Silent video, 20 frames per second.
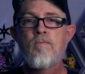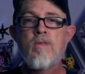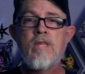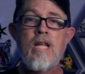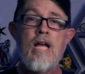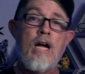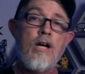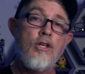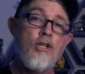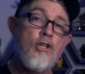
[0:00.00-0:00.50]

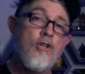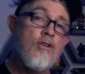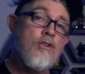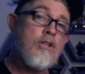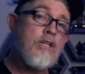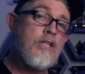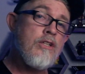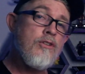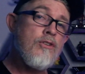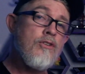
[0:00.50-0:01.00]
Now you
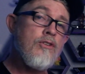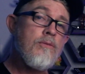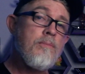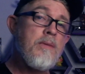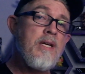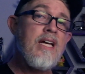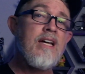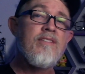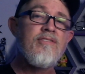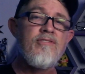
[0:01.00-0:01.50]
can do
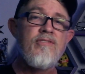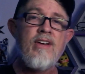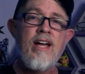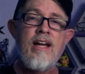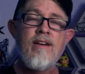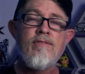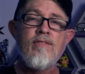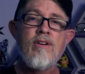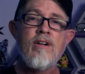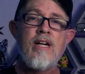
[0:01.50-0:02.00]
me a
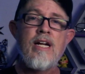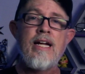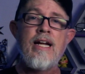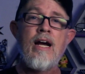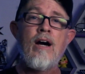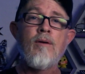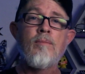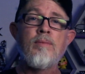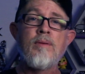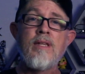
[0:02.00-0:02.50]
favor and
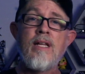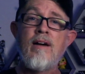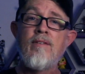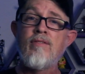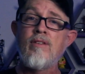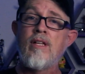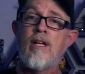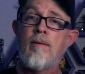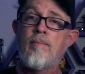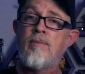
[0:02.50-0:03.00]
help
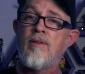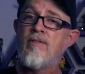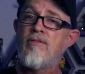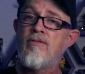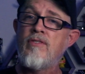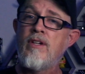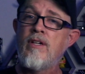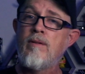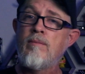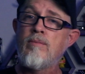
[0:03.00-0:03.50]
level up the
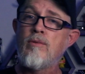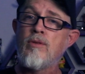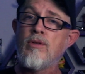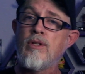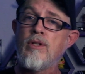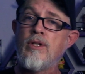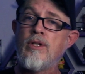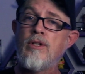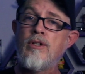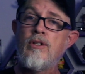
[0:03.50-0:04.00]
film
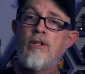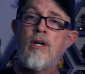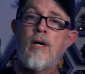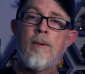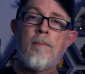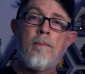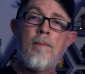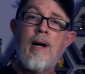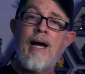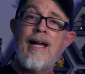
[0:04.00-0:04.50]
crew
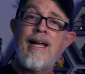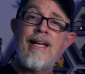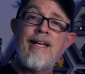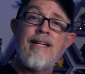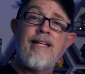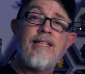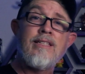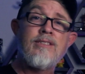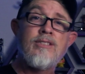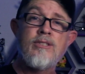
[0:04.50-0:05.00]
by
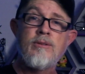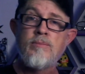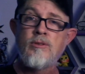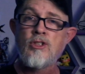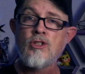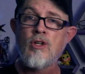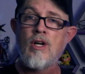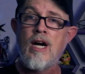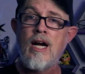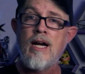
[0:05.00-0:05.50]
hitting
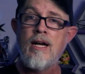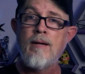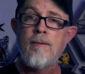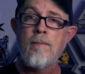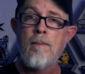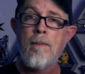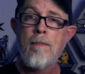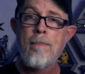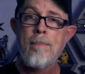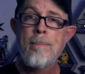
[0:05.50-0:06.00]
subscribe.
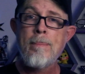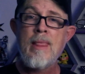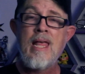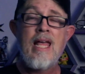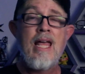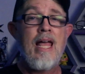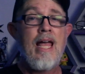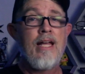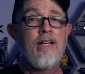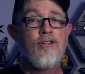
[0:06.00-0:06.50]

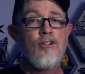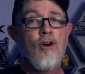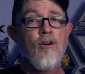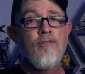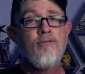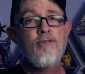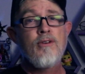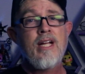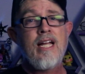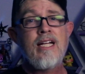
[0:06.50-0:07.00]
And
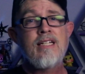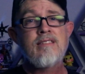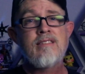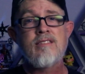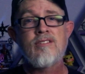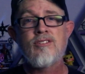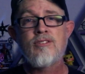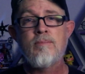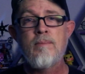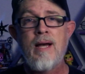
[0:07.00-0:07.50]
don't forget to
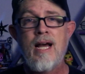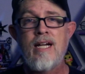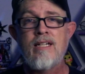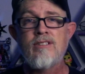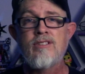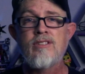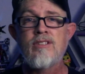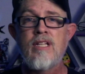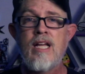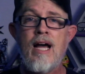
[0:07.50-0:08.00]

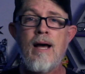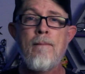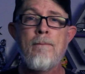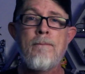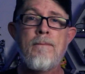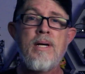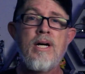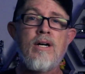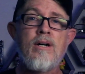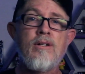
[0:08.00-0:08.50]
smash that
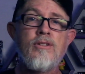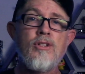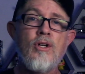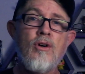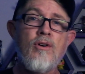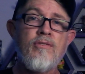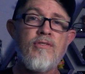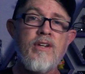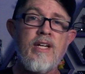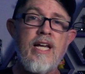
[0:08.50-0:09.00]
bell
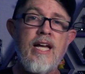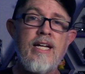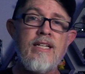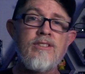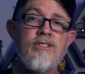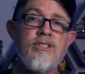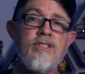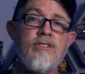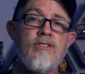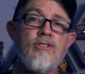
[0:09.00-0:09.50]

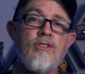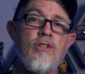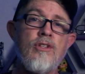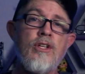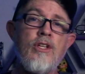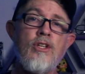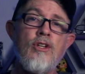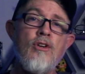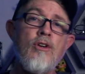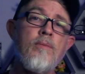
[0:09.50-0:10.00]
notification so
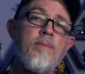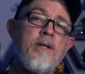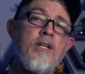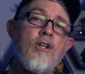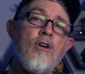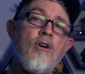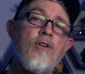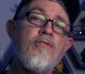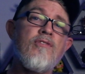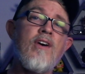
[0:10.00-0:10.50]
that you'll be
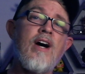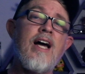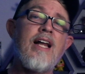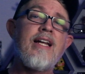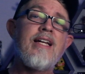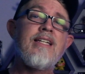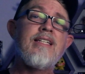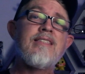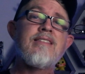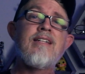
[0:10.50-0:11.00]
notified
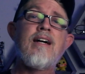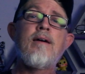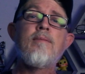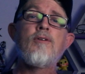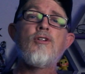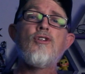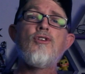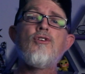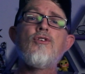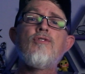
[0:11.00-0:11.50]
anytime a
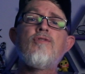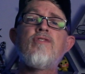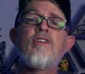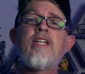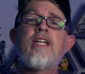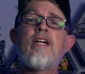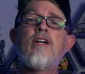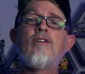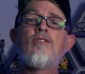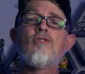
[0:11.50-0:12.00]
new
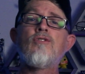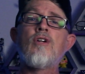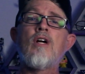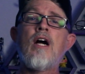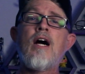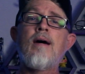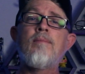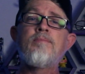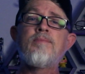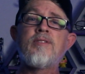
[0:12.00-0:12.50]
video
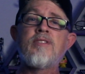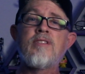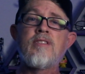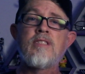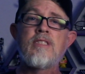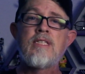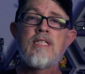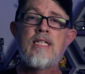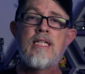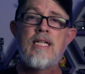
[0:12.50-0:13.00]
drops.
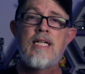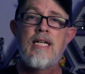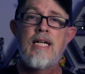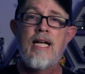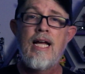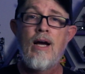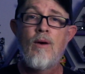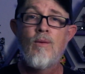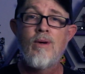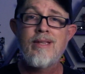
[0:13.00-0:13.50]

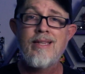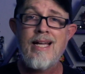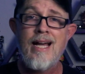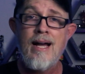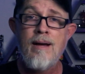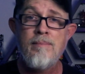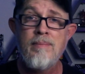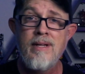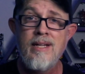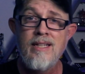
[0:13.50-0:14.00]
And with
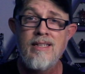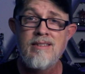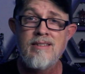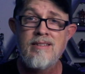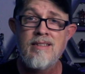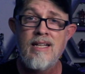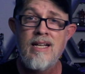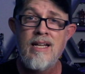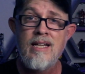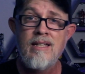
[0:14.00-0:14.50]
that being
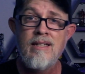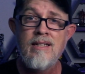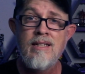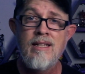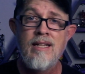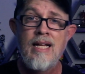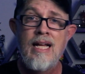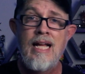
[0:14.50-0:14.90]
said,